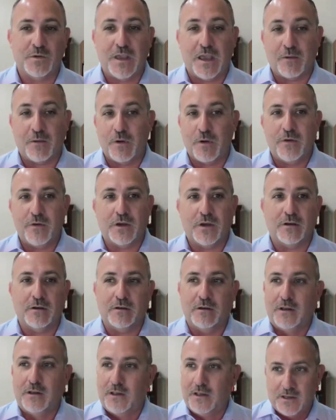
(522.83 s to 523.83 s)
yeah, where you
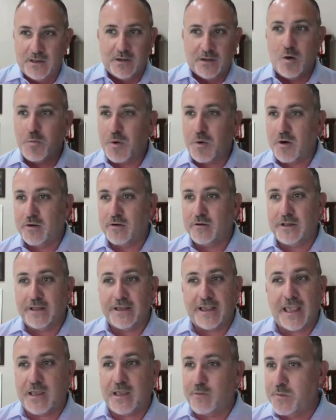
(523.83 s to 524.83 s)
can co-partner,
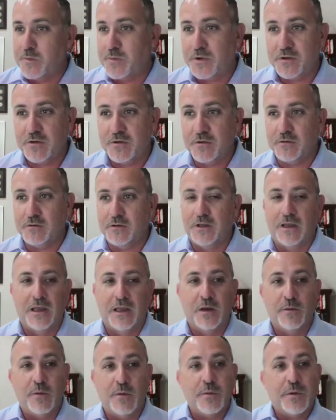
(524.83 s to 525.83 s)
like, hey, can
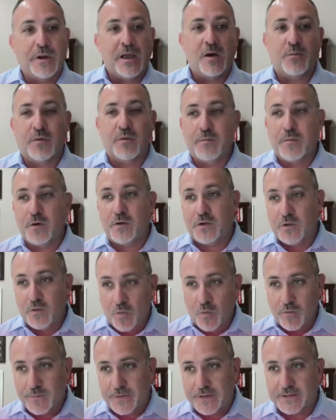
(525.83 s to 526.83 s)
we want to help promote
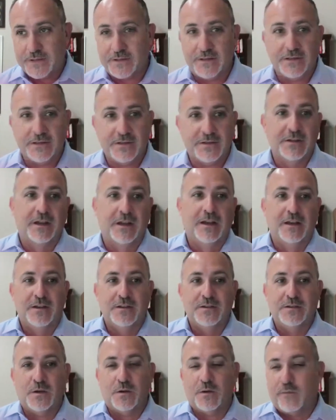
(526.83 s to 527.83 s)
your business.
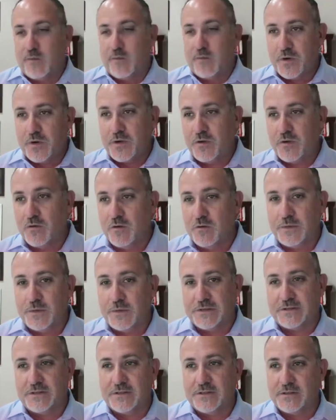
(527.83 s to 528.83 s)
So can we put your
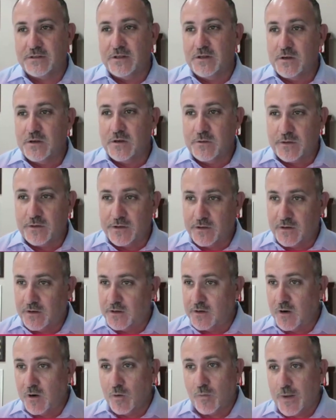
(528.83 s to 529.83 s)
business logo on
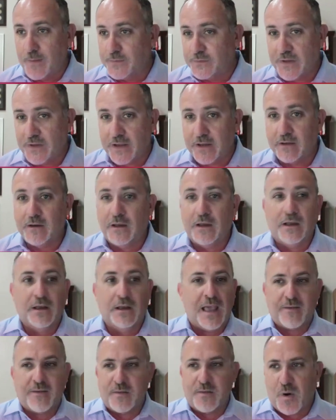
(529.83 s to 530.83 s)
our website,
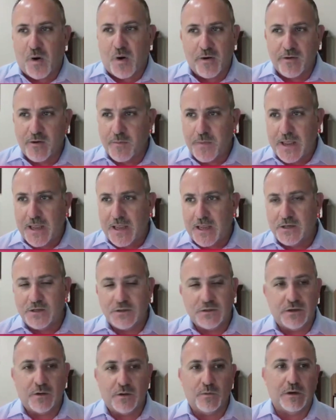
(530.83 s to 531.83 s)
have a partner
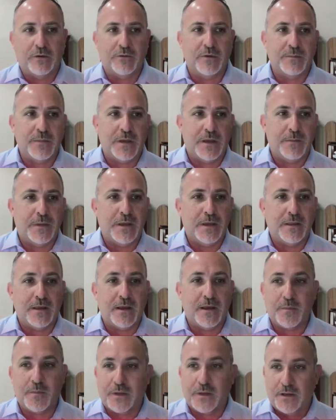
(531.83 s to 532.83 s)
page, whatever it may be
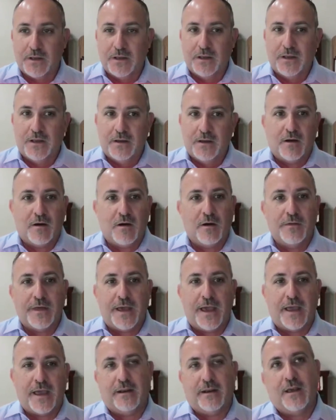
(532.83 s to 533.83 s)
there. But all
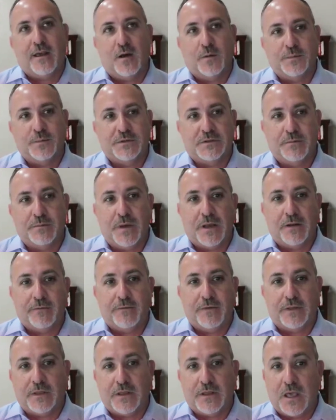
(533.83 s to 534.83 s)
that helps to
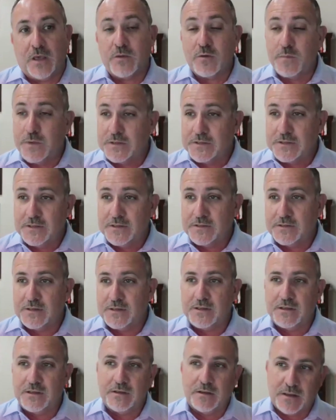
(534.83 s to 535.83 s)
benefit the other business,
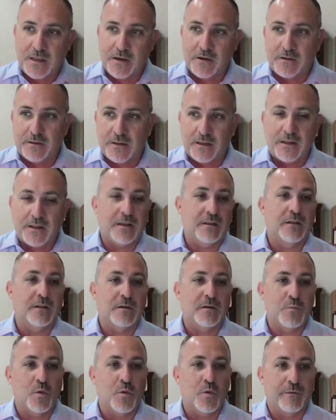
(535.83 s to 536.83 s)
and then they
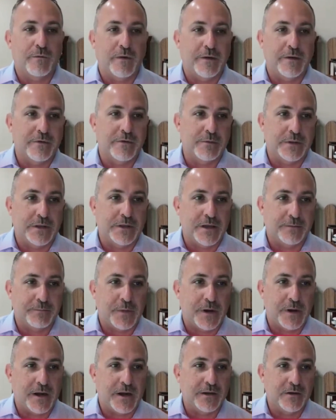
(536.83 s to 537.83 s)
look more favorably
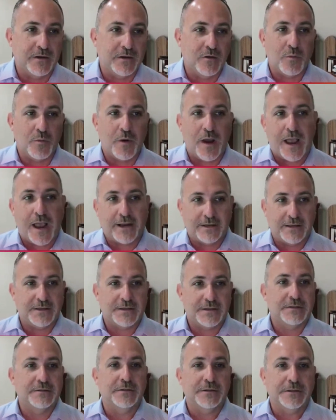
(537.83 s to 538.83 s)
upon your
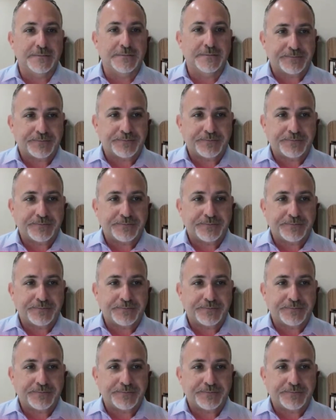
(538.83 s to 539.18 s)
practice, right?